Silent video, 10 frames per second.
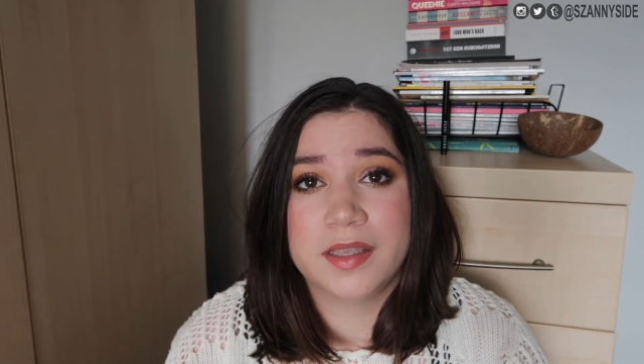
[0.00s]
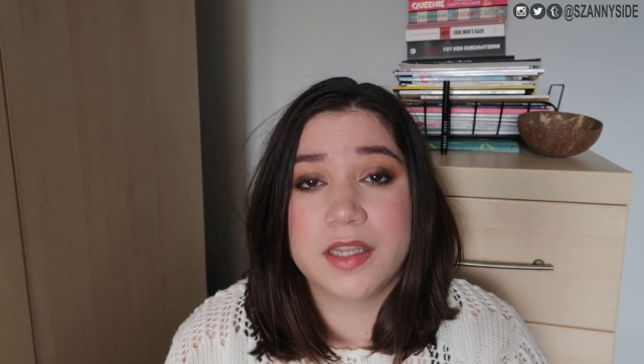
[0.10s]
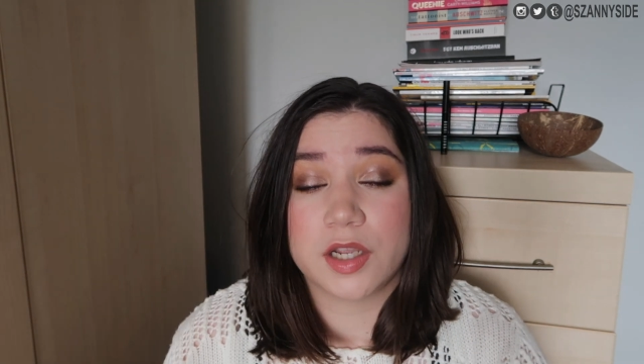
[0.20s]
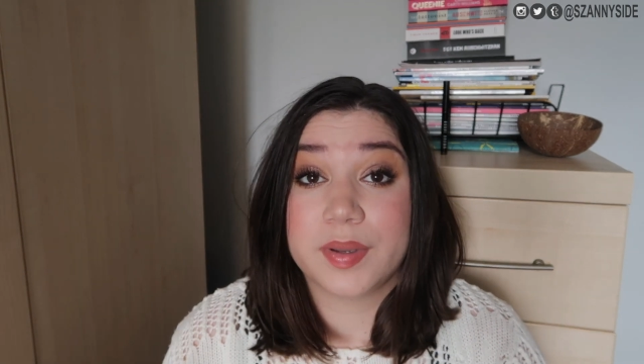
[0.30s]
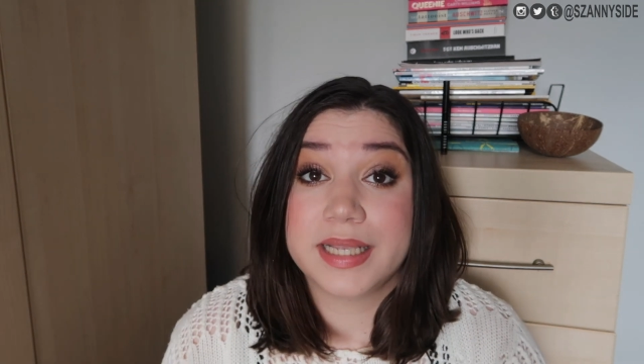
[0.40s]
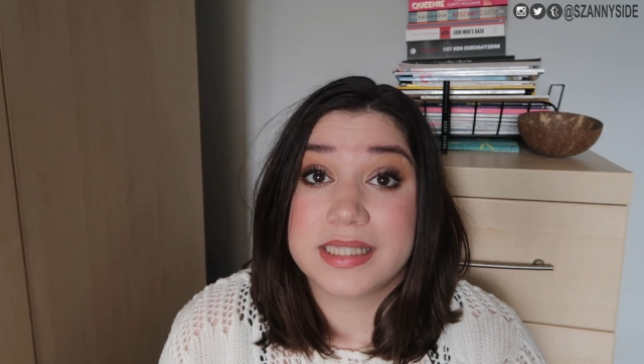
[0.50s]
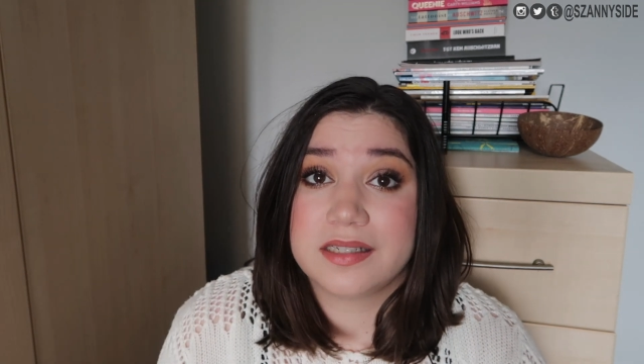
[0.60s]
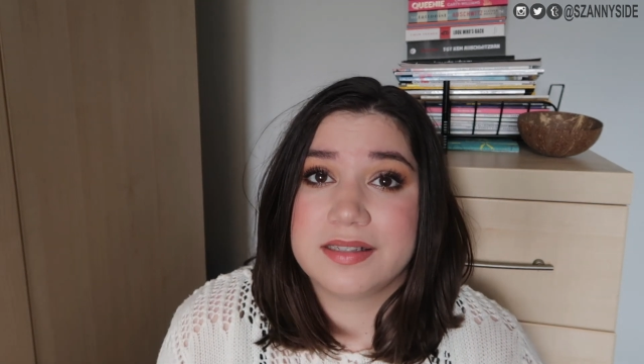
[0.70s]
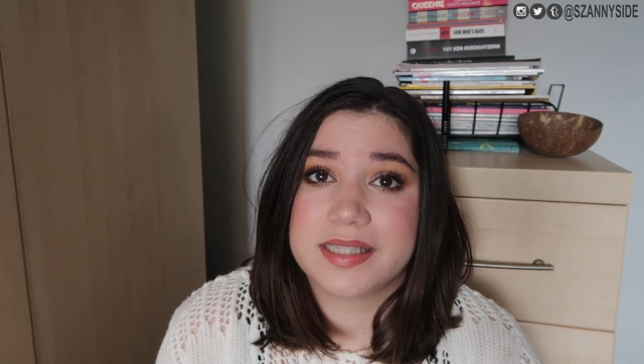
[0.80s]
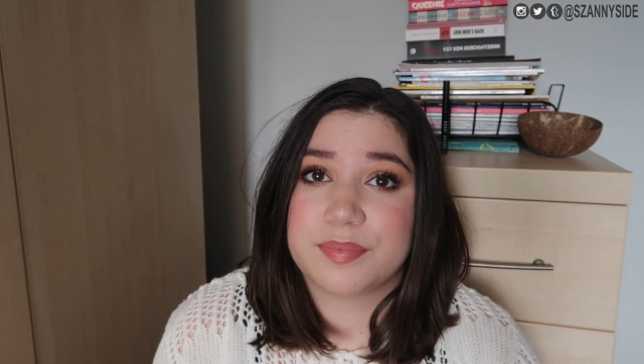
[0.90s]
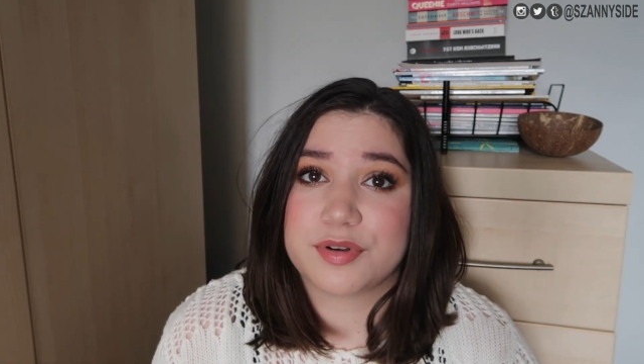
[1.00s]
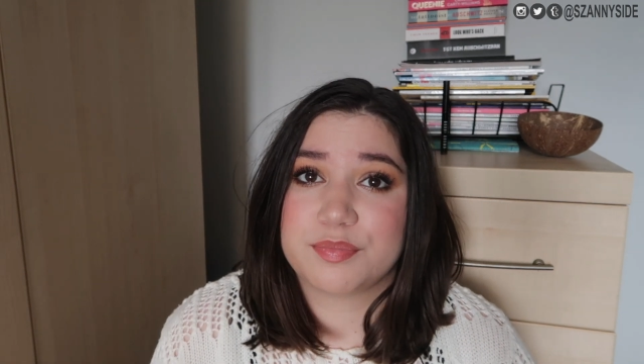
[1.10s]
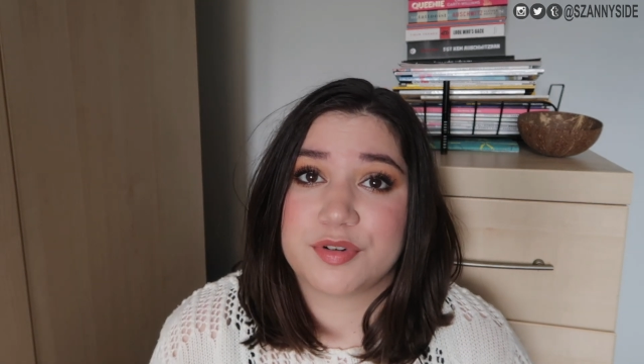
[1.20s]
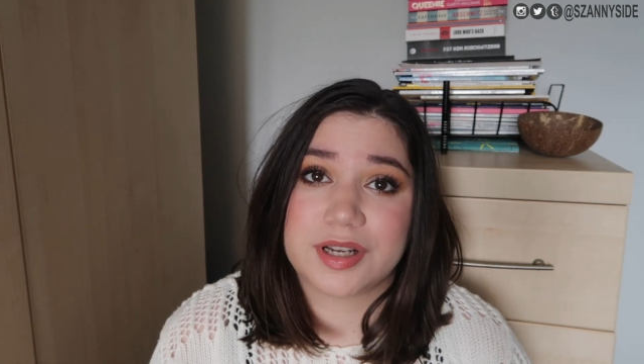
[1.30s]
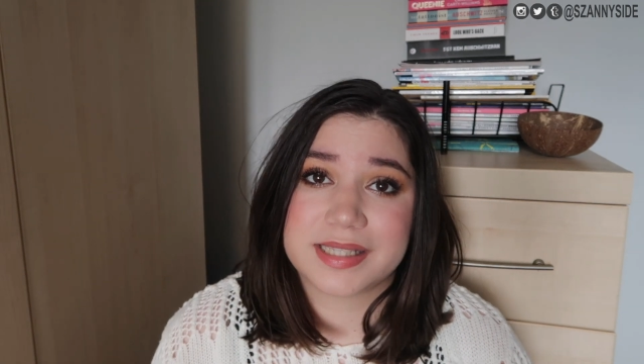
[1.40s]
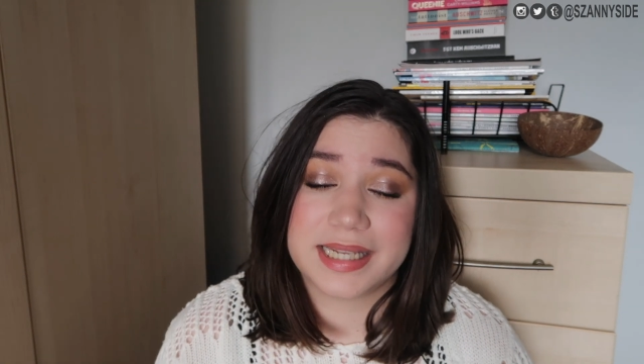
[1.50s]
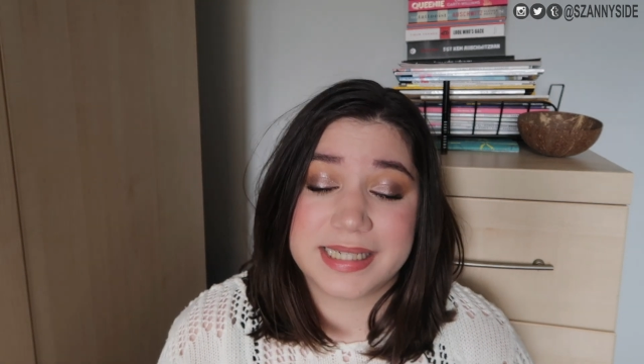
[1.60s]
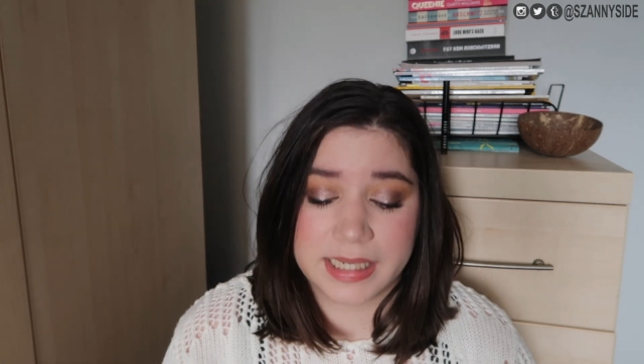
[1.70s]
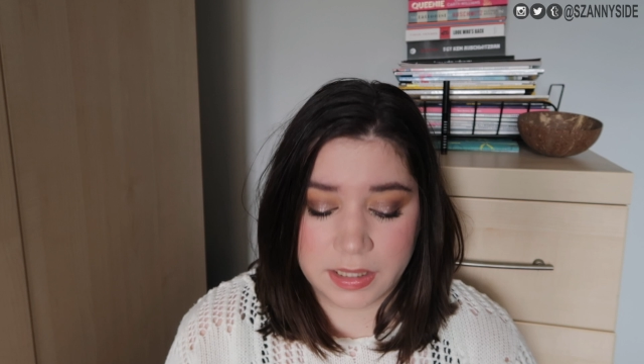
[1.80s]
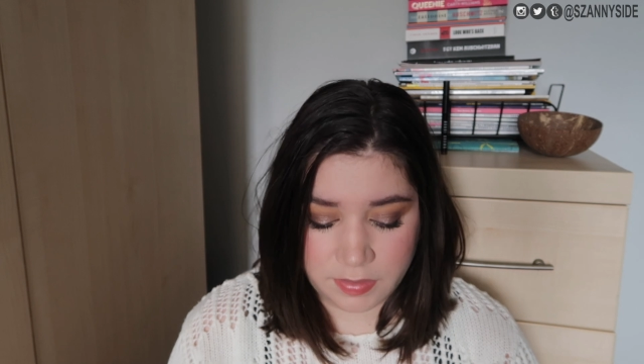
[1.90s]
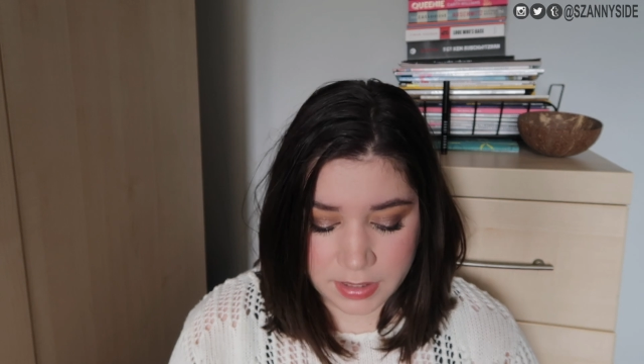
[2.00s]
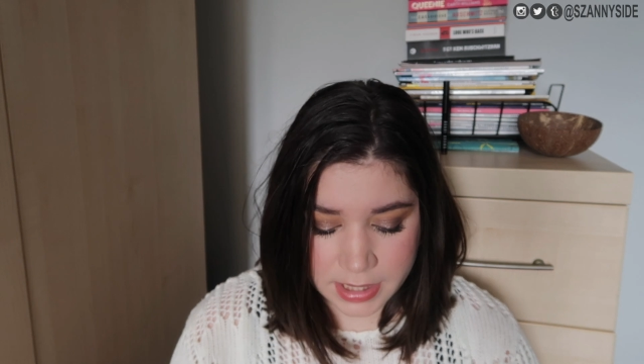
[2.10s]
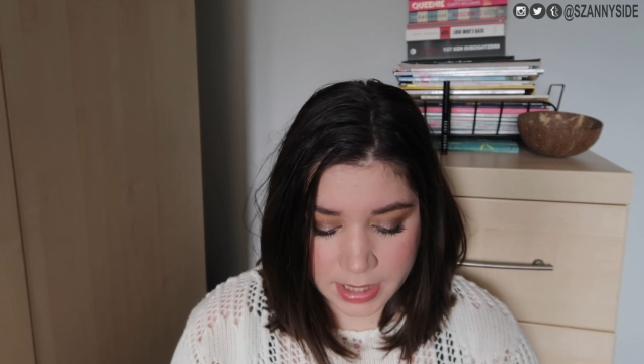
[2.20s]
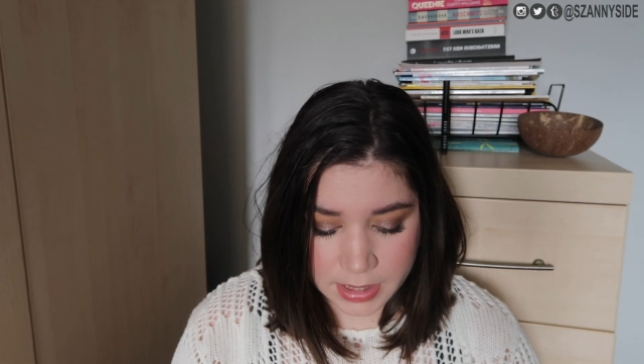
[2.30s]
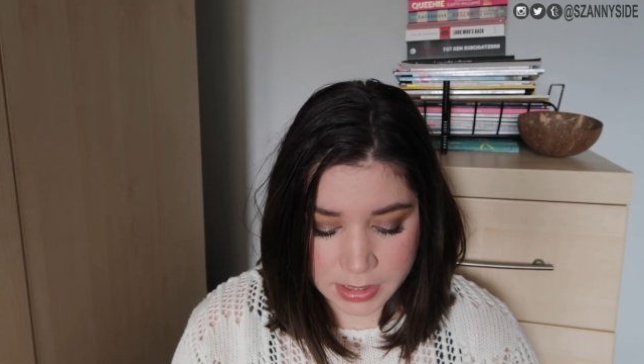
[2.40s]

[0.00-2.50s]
you know, it's 2 separate products at the end of the day.